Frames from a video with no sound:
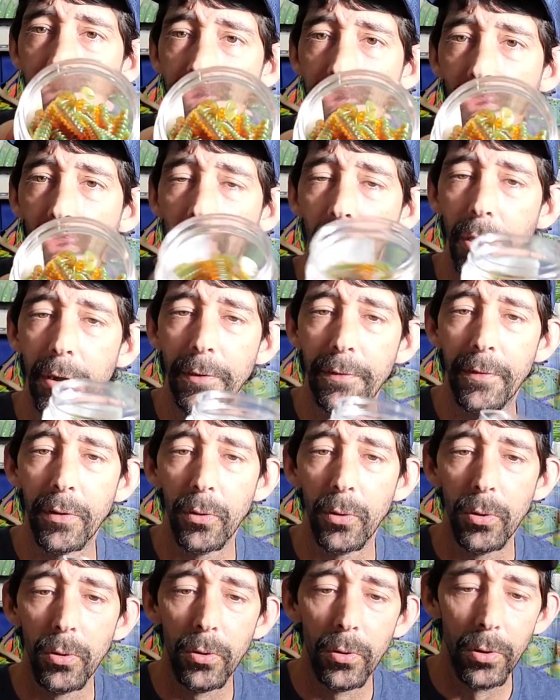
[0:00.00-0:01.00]
jar is
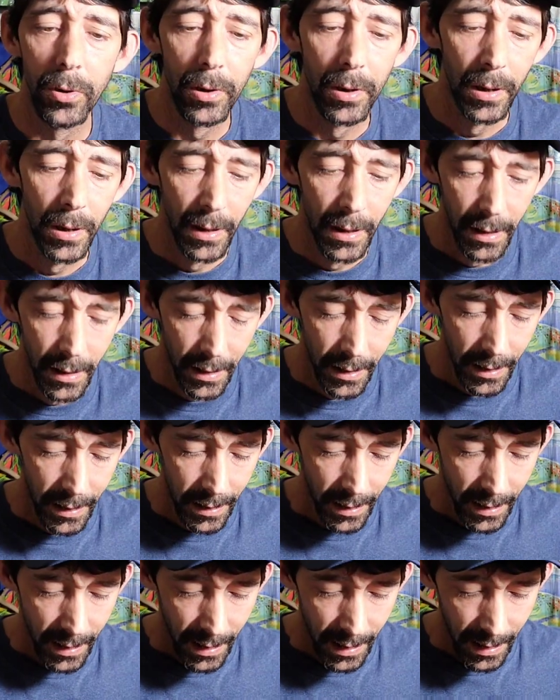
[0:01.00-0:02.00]
full.
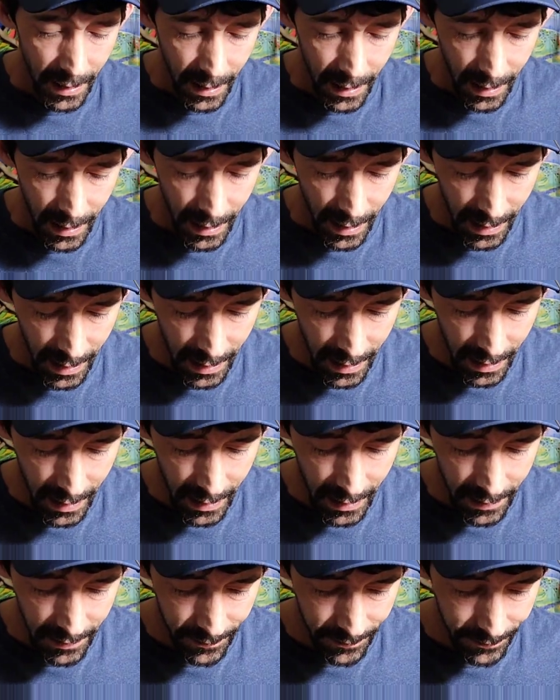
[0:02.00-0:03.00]
If
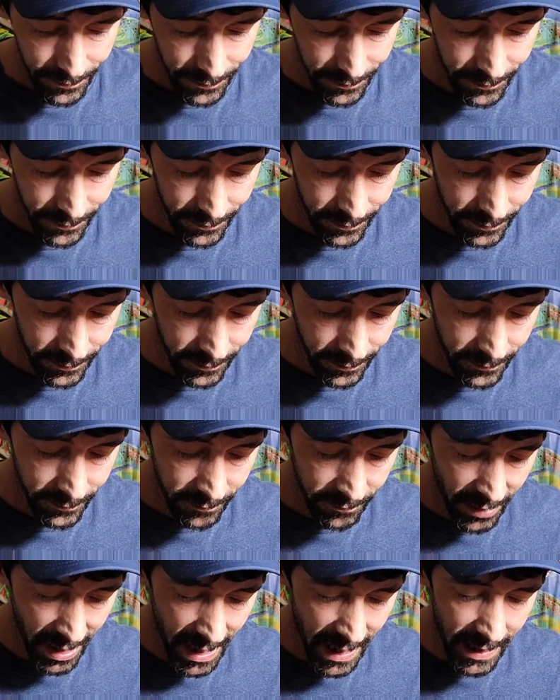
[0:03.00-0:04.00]
I
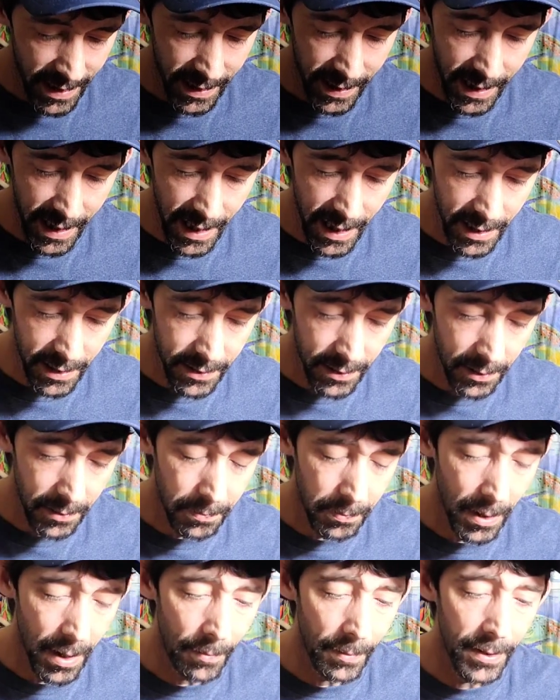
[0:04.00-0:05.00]
had to guess, there's
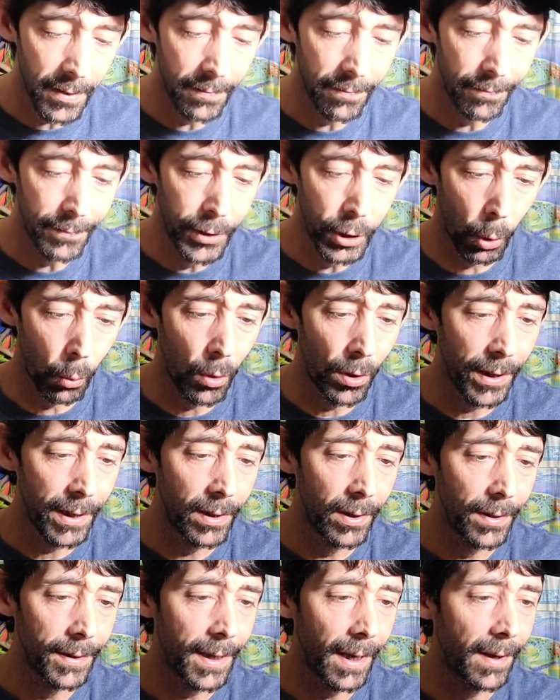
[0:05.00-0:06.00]
probably 20
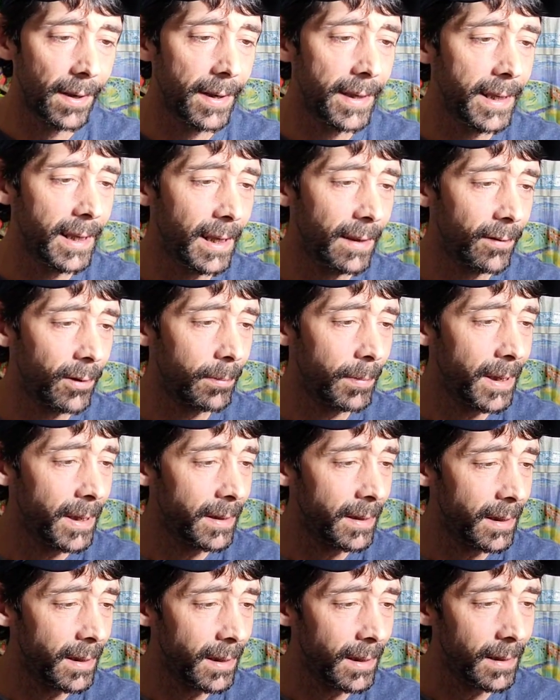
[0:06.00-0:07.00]
or 30 of them
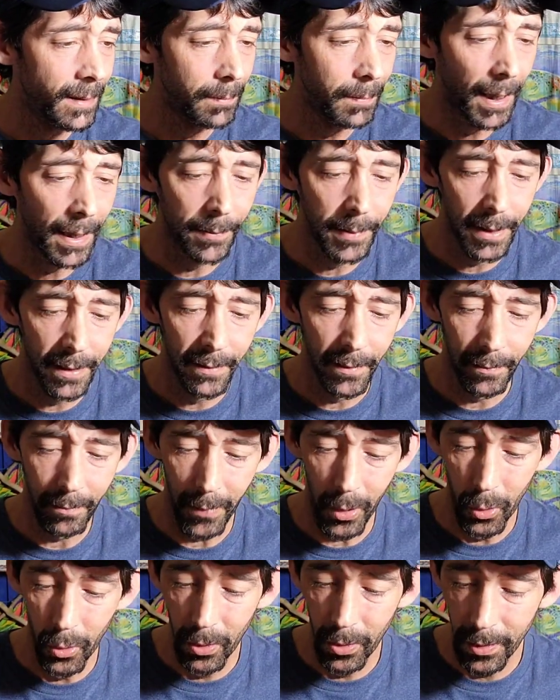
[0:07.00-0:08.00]
in there, maybe even
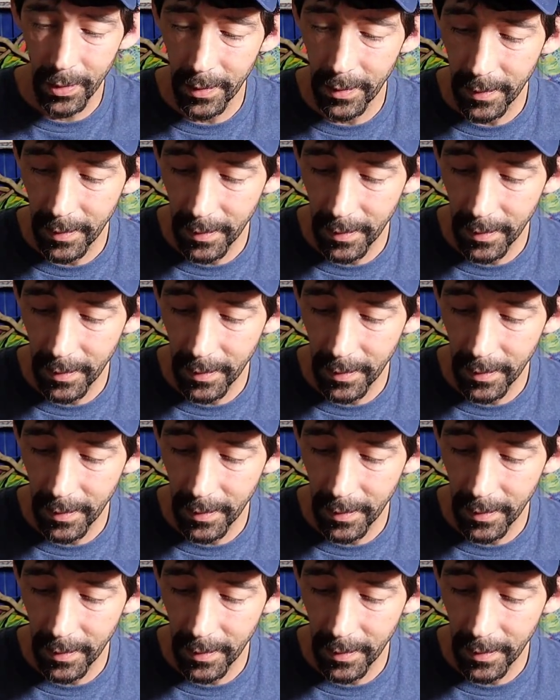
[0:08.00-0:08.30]
more.